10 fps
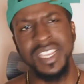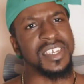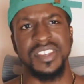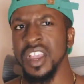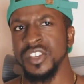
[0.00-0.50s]

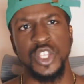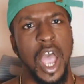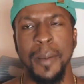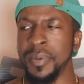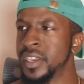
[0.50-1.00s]
Discuss
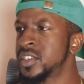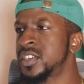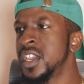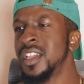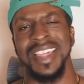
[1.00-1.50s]

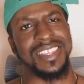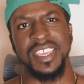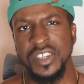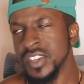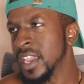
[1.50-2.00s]
topics like
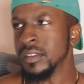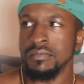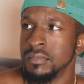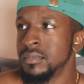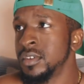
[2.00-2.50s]
this, like,
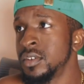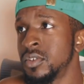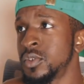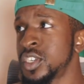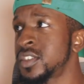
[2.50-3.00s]
you
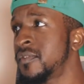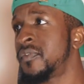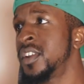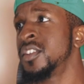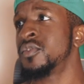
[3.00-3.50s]
know, just a
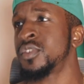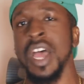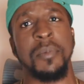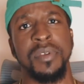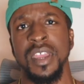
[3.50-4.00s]
fun little
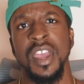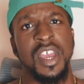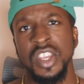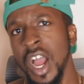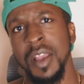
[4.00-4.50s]
topic,
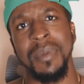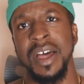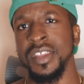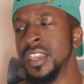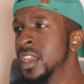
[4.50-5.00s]
talk
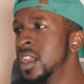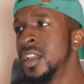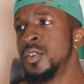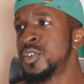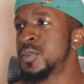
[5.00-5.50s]
about it.
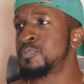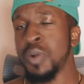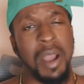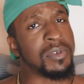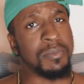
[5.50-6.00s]

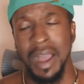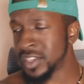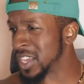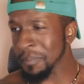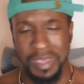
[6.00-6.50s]
Probably
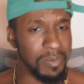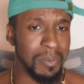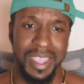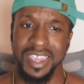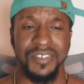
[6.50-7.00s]
some people
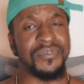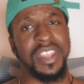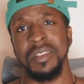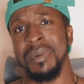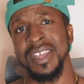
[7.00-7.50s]
might get
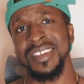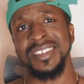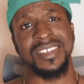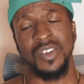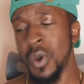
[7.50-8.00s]
offended by
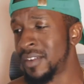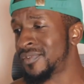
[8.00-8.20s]
this, and quite